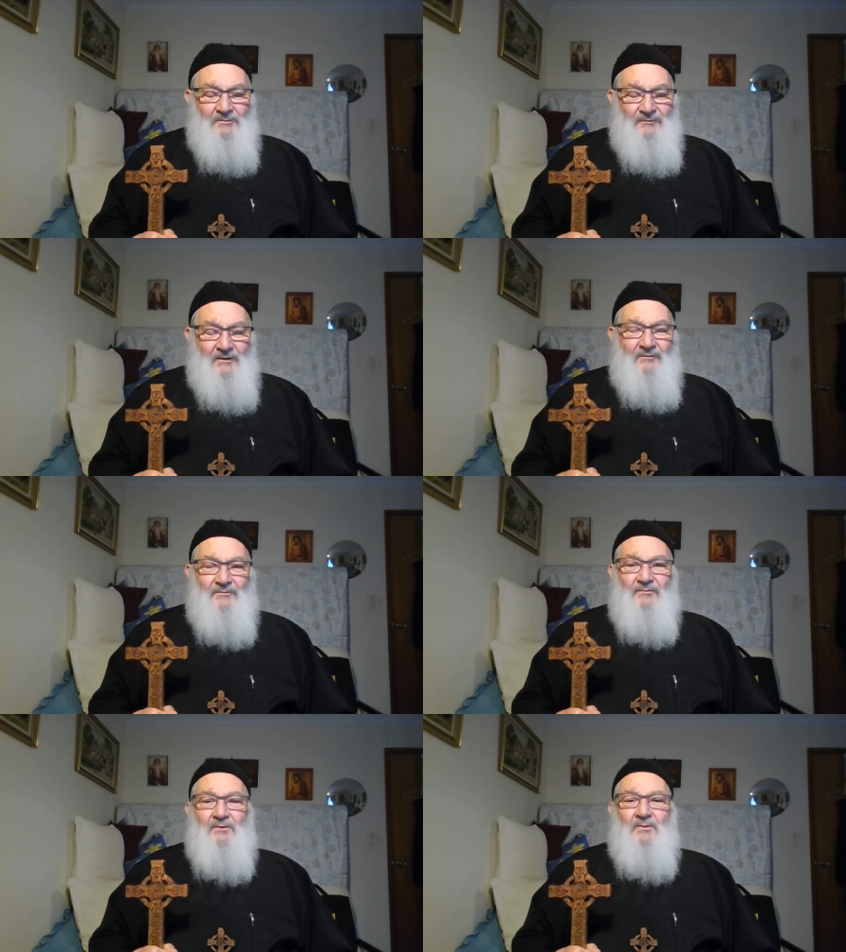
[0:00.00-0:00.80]

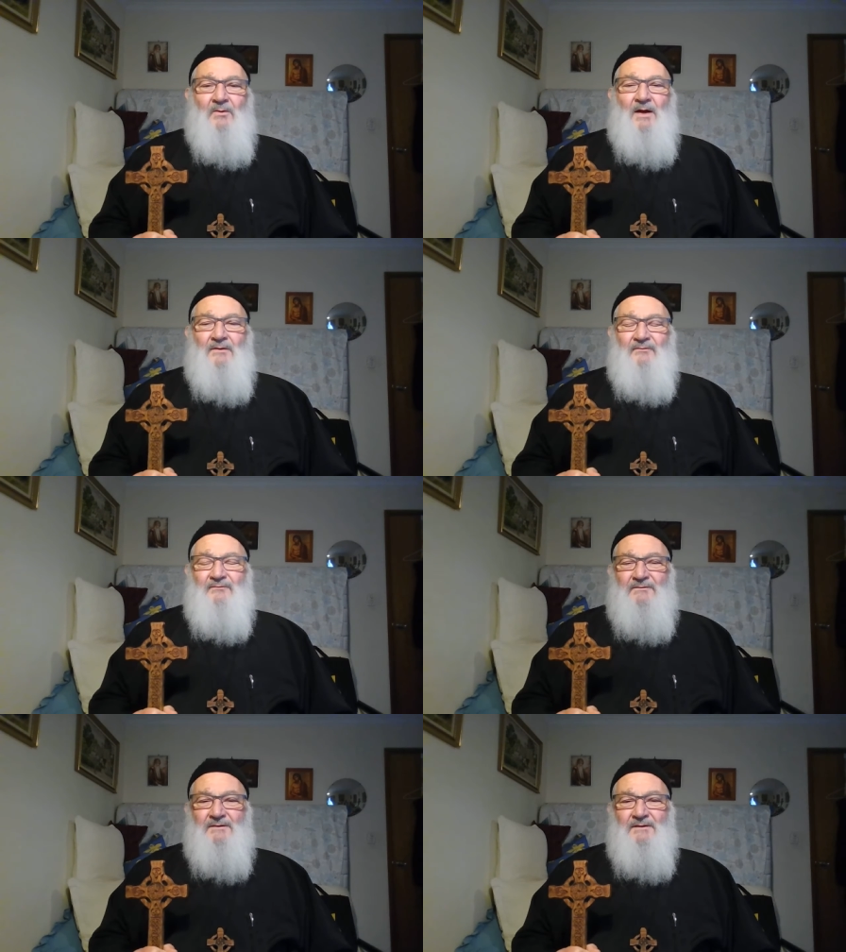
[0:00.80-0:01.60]
Jesus
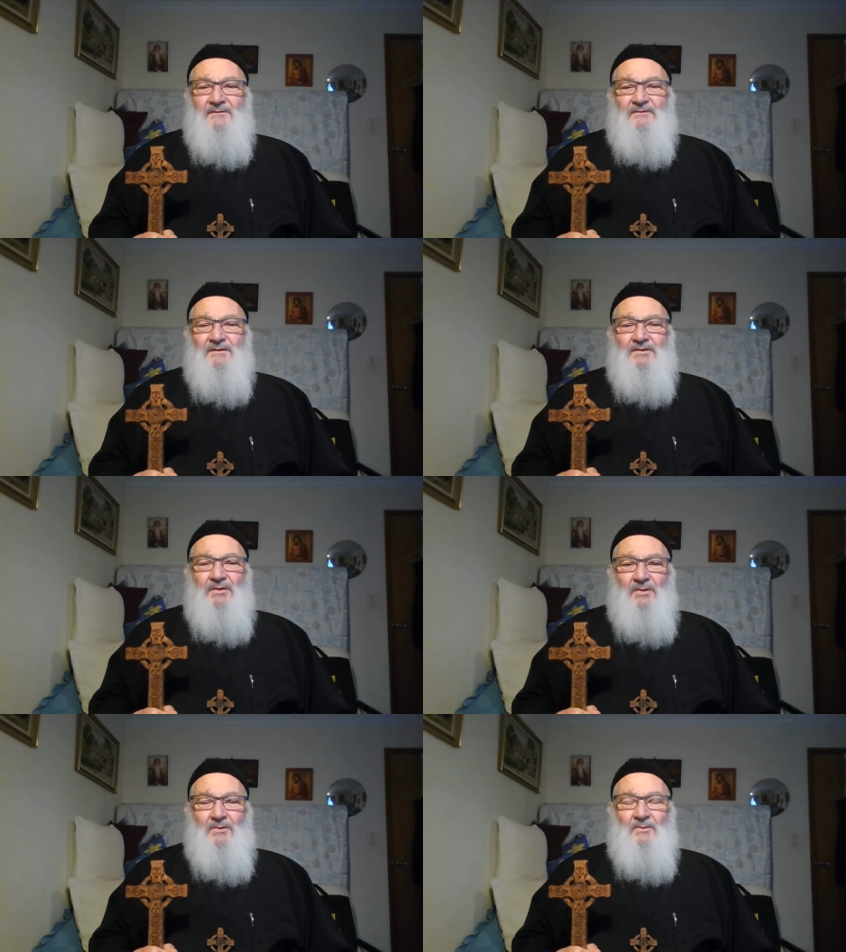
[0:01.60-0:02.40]
Christ is in
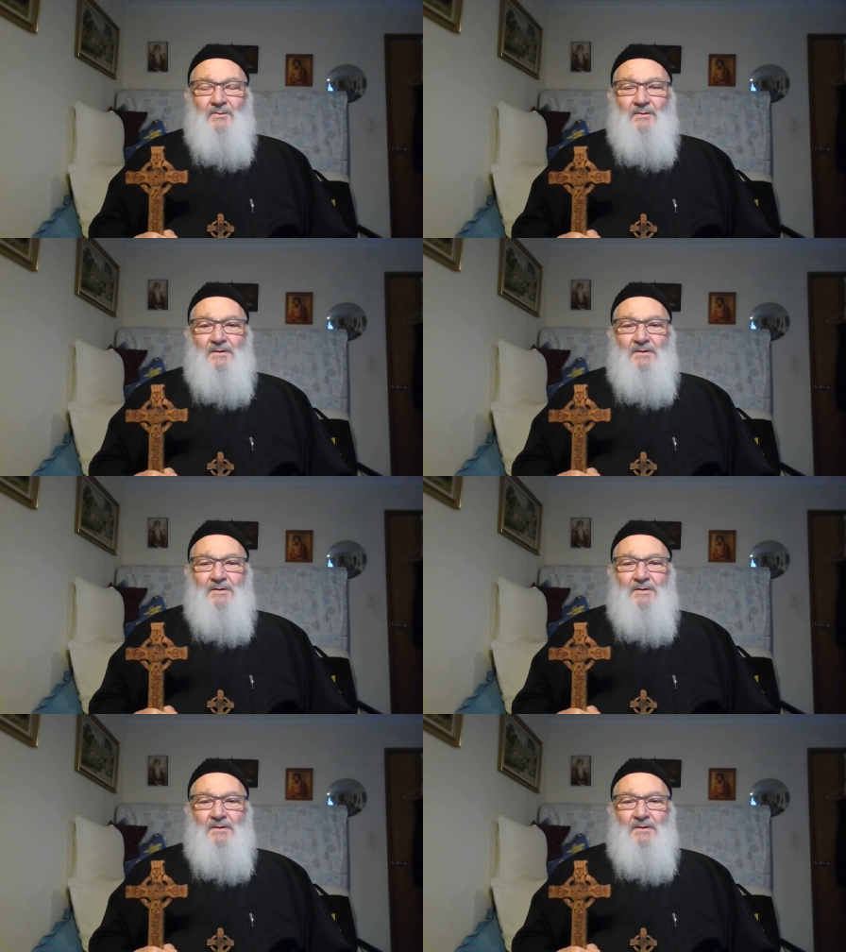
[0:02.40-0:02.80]
you.